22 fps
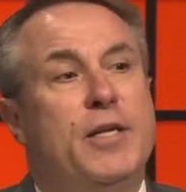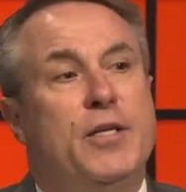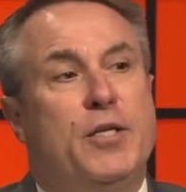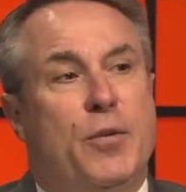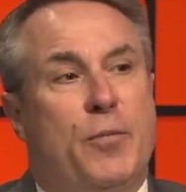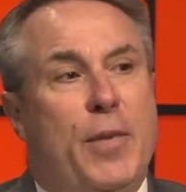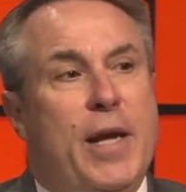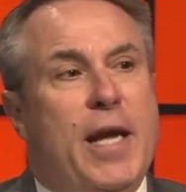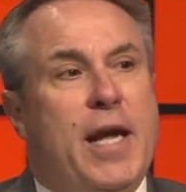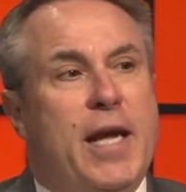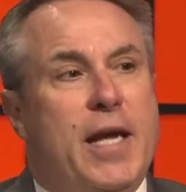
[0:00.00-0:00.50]

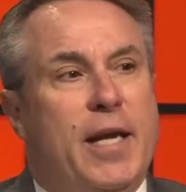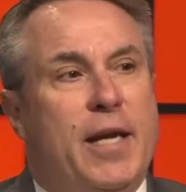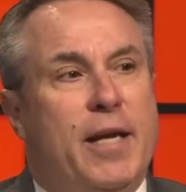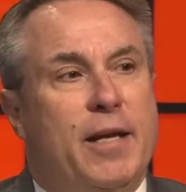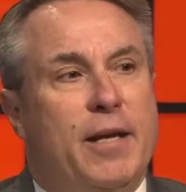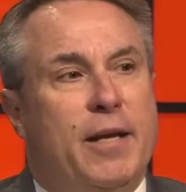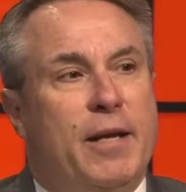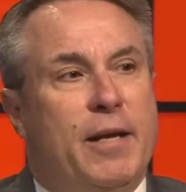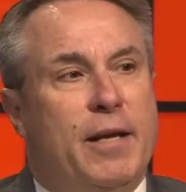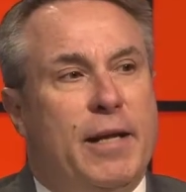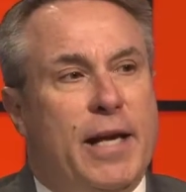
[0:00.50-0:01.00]
To
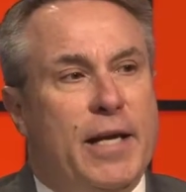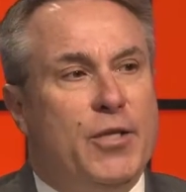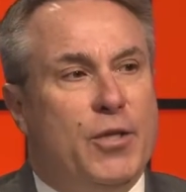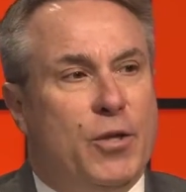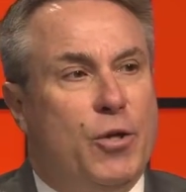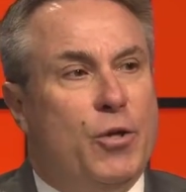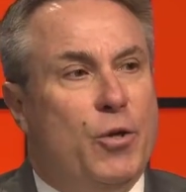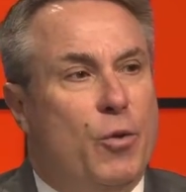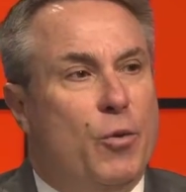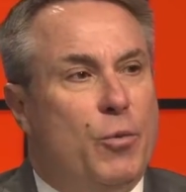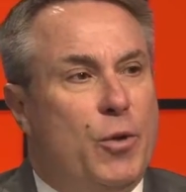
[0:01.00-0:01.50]
me, that's a
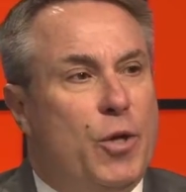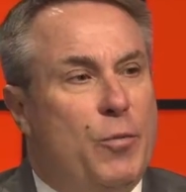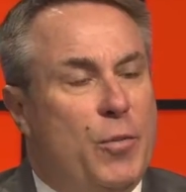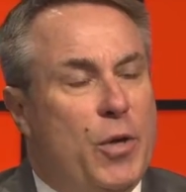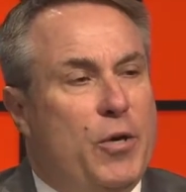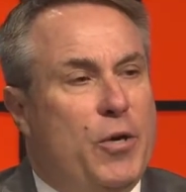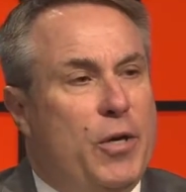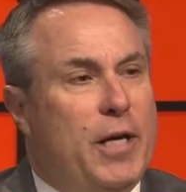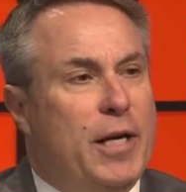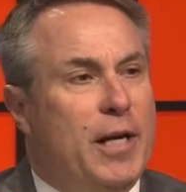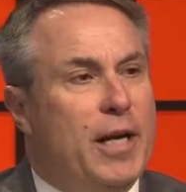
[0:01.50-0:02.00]
cool
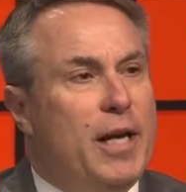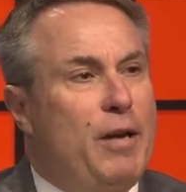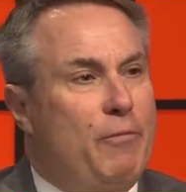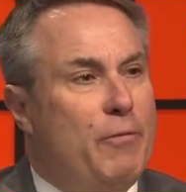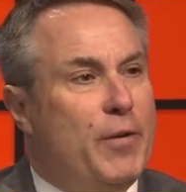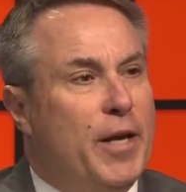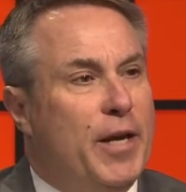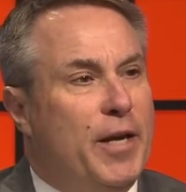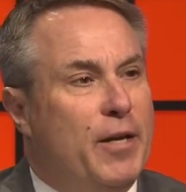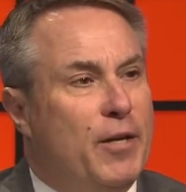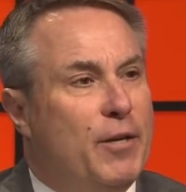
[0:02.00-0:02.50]
community to live
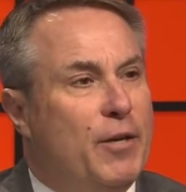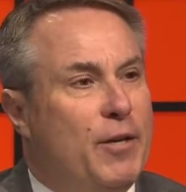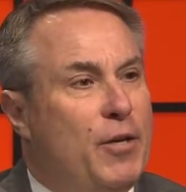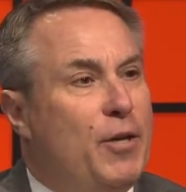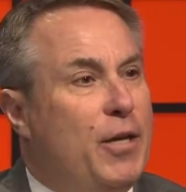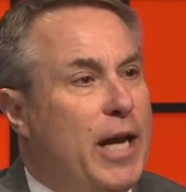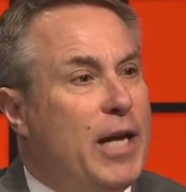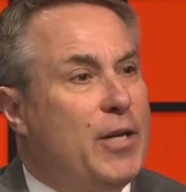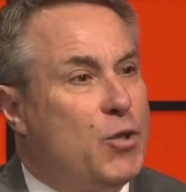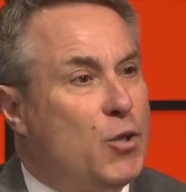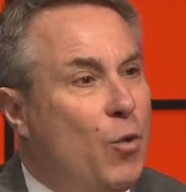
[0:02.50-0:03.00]
in. You
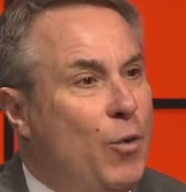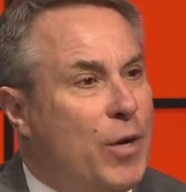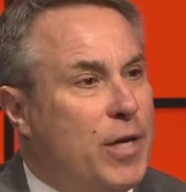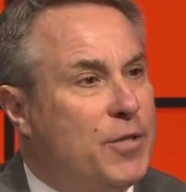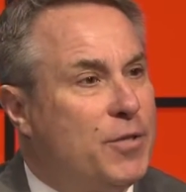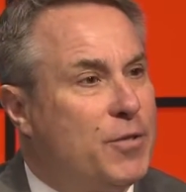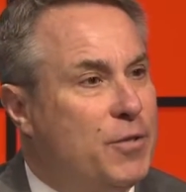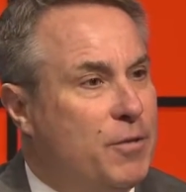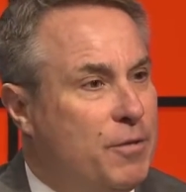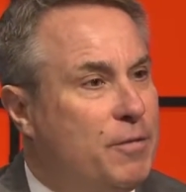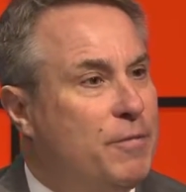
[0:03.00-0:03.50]
got
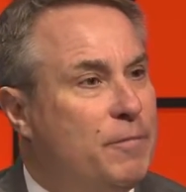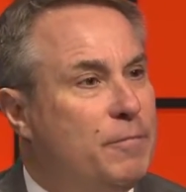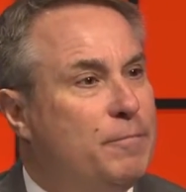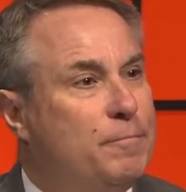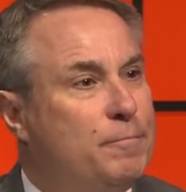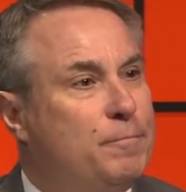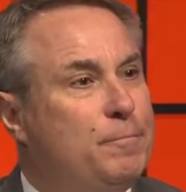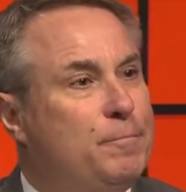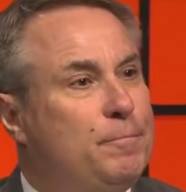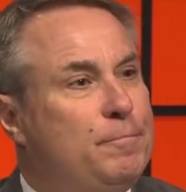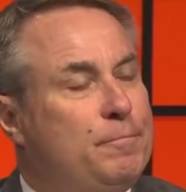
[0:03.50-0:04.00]
choice.
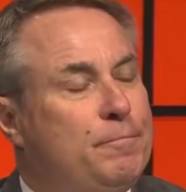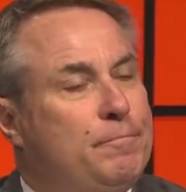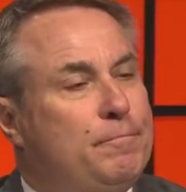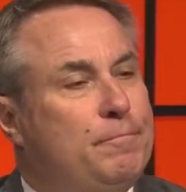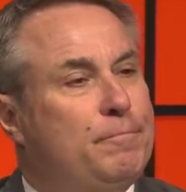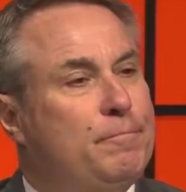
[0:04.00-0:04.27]
And this,